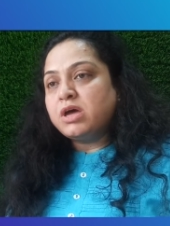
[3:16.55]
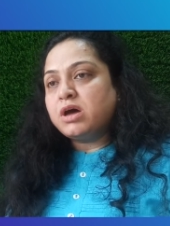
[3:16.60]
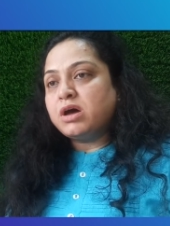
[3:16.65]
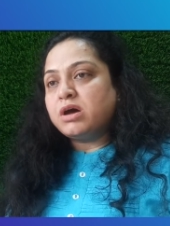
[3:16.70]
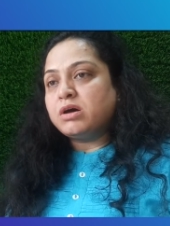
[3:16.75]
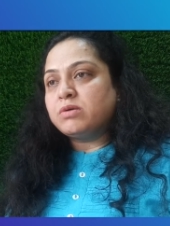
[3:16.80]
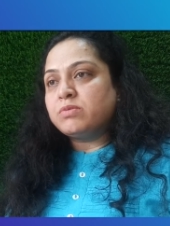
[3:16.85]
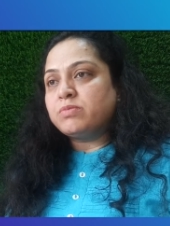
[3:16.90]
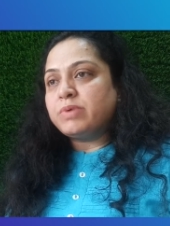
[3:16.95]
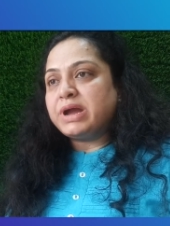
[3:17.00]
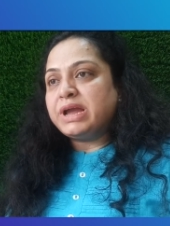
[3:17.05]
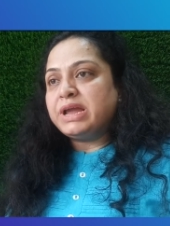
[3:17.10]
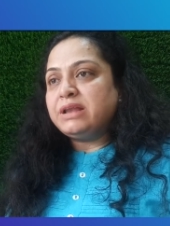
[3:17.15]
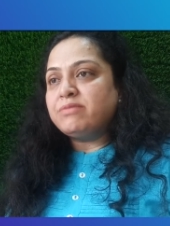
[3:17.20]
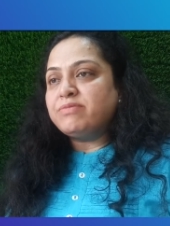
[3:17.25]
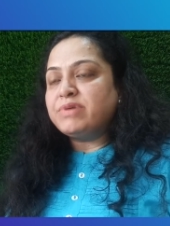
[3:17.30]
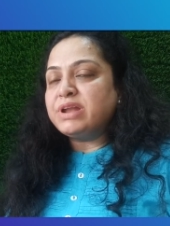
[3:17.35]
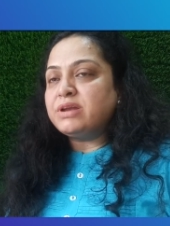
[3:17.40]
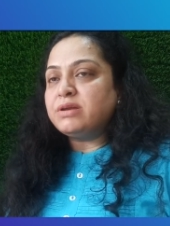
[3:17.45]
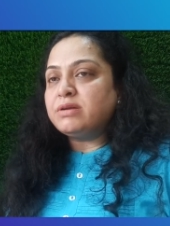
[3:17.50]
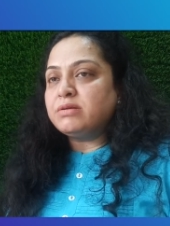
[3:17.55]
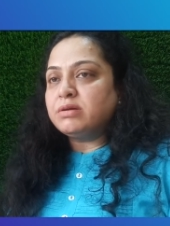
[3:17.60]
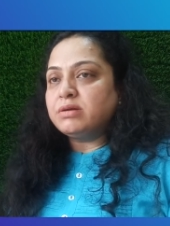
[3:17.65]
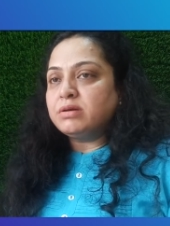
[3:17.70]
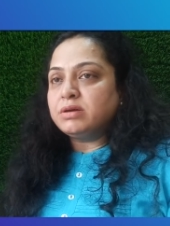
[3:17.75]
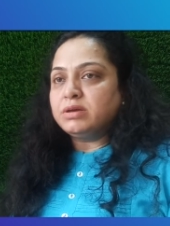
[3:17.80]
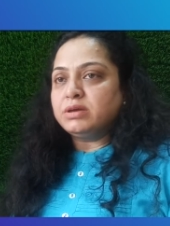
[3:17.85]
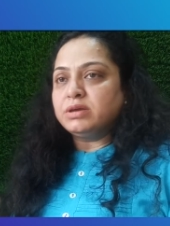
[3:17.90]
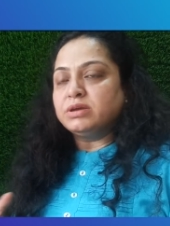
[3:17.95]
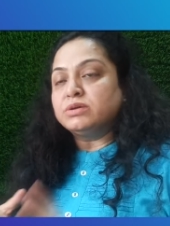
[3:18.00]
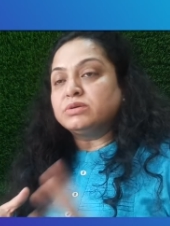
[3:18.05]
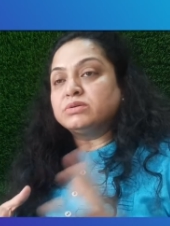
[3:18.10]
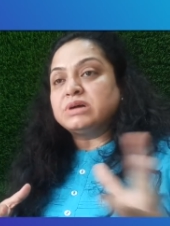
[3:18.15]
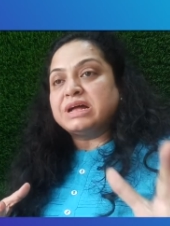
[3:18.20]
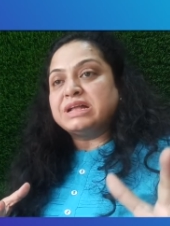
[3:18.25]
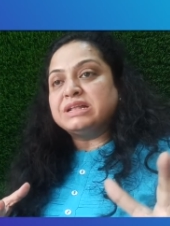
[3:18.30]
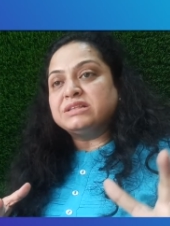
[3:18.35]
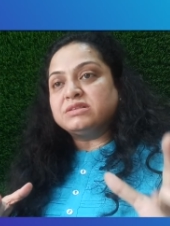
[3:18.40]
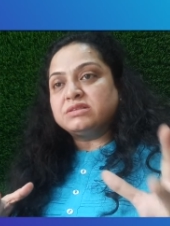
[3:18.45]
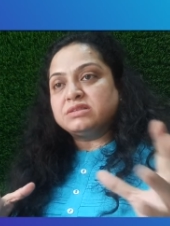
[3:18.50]

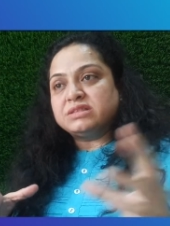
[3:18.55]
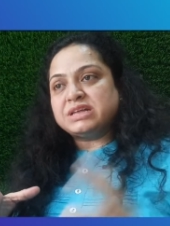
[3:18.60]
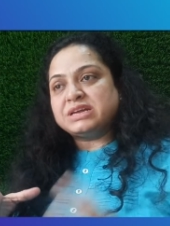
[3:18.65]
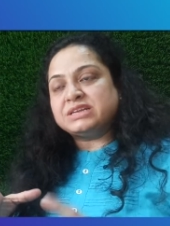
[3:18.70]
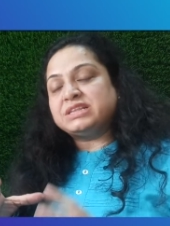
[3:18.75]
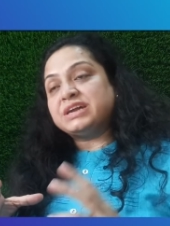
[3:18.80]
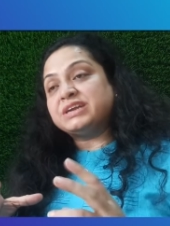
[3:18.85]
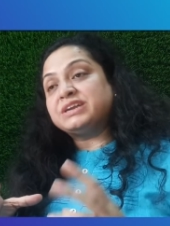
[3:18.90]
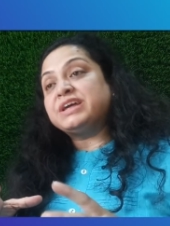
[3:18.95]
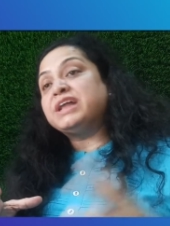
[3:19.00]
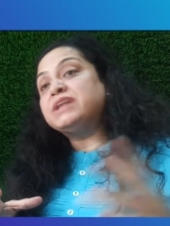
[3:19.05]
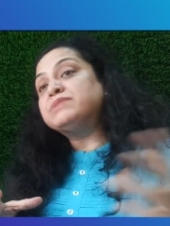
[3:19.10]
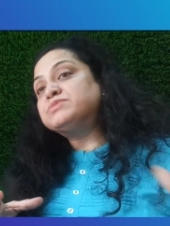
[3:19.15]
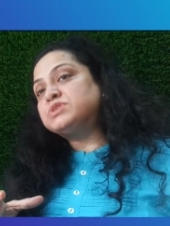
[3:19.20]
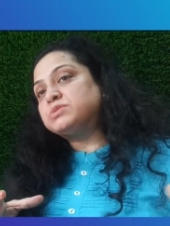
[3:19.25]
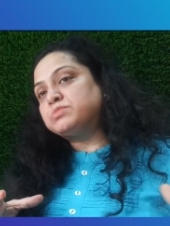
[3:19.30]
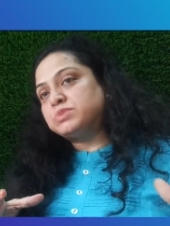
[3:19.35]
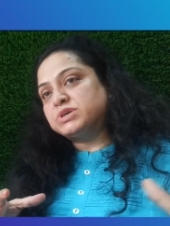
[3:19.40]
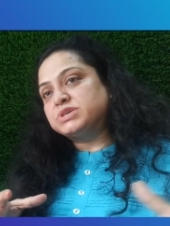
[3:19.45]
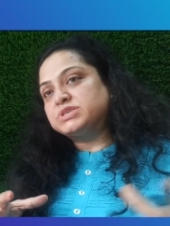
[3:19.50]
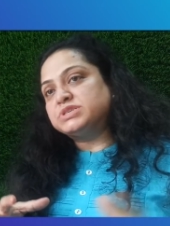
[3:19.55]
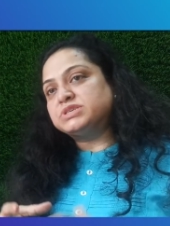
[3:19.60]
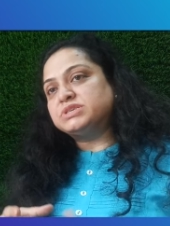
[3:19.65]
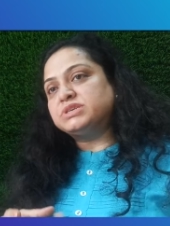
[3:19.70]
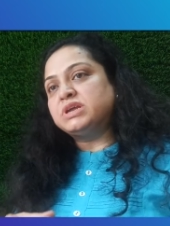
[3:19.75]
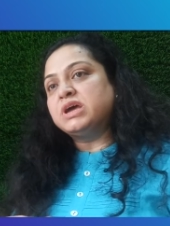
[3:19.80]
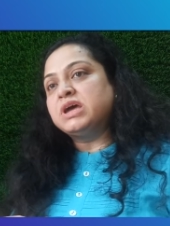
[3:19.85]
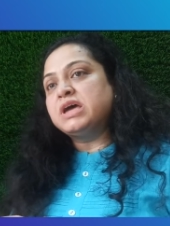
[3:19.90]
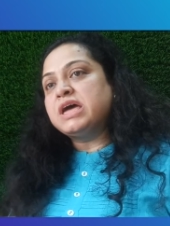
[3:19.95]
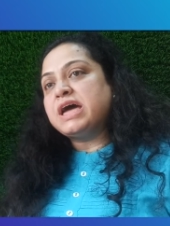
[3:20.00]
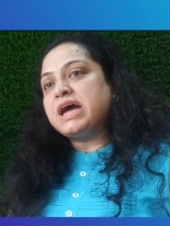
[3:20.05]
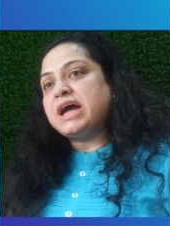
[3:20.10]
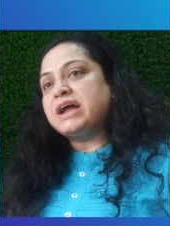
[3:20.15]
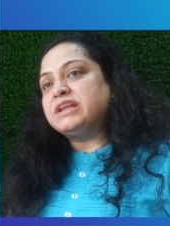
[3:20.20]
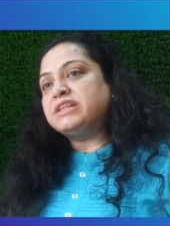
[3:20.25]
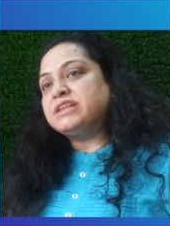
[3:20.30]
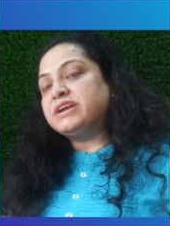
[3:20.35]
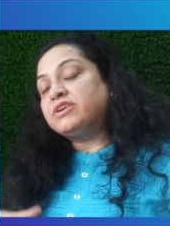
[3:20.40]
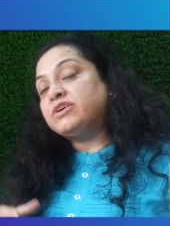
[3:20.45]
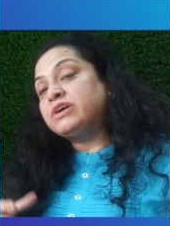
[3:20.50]
that helps the person
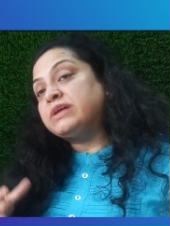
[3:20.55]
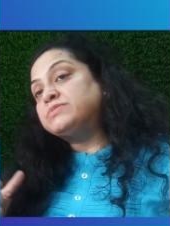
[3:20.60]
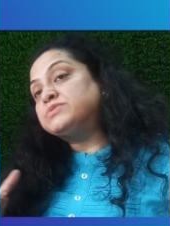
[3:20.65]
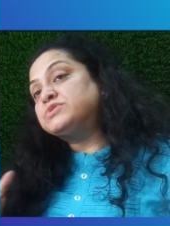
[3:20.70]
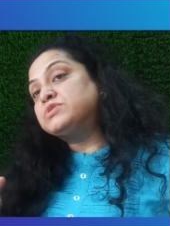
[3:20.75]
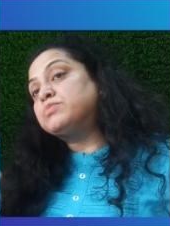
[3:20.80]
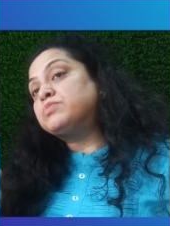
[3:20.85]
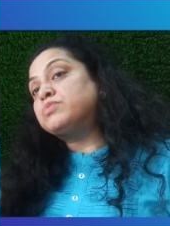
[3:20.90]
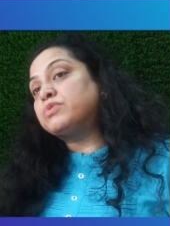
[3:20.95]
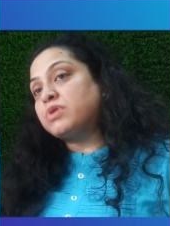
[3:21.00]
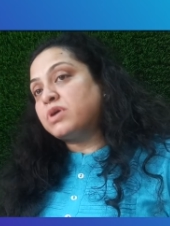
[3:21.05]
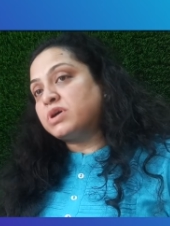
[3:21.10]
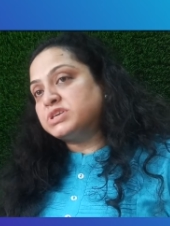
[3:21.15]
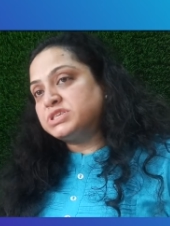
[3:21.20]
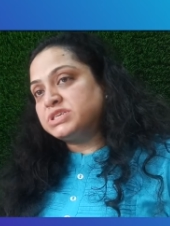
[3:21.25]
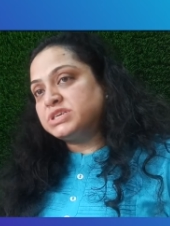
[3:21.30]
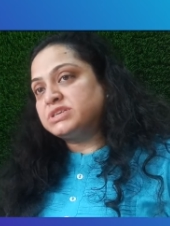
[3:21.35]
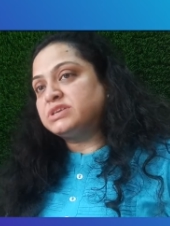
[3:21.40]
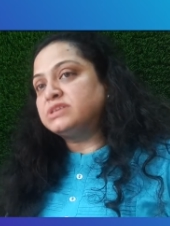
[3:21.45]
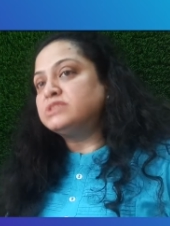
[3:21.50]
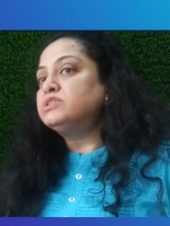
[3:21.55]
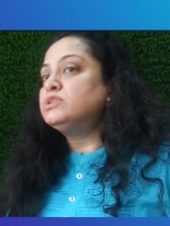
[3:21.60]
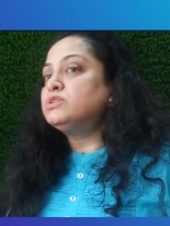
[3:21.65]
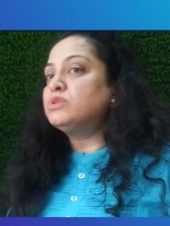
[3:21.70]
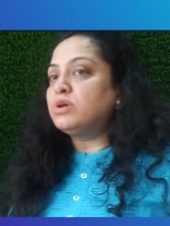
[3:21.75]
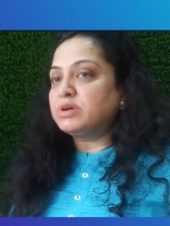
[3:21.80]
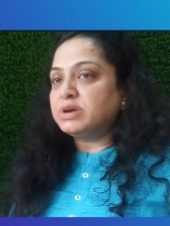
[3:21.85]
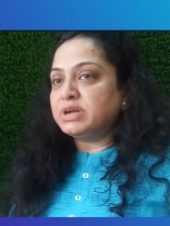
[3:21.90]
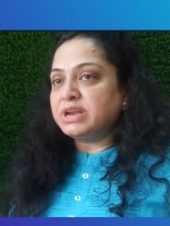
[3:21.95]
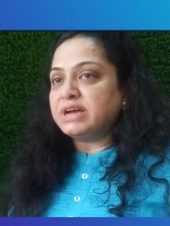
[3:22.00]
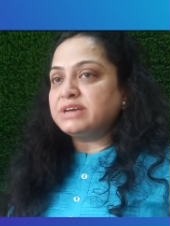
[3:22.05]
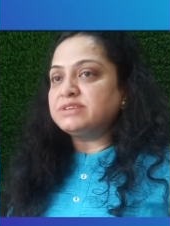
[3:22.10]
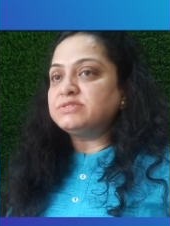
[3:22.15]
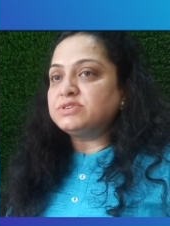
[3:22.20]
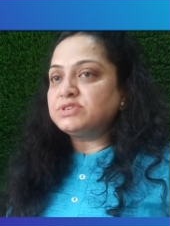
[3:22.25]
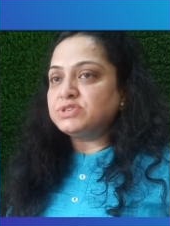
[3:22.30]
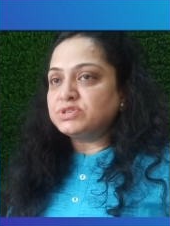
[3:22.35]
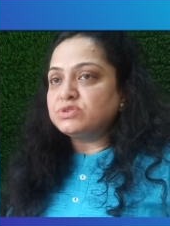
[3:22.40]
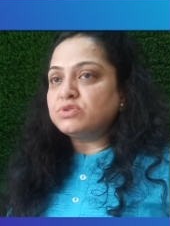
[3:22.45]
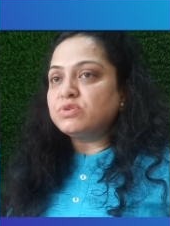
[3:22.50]
and that helps the project and the
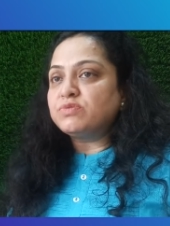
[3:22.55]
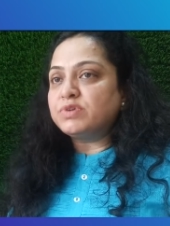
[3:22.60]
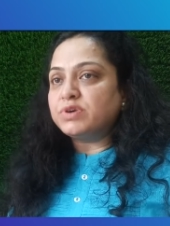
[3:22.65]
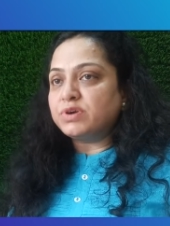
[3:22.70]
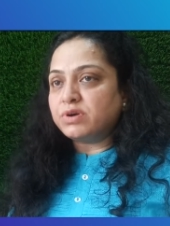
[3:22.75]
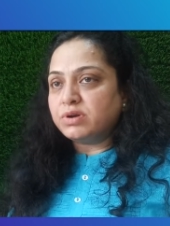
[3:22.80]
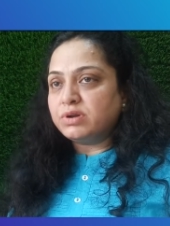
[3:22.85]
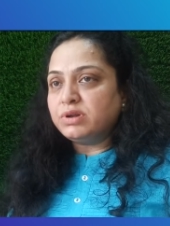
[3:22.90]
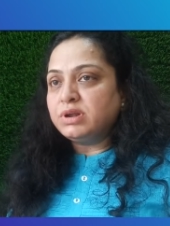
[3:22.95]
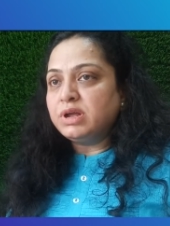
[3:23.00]
organization overall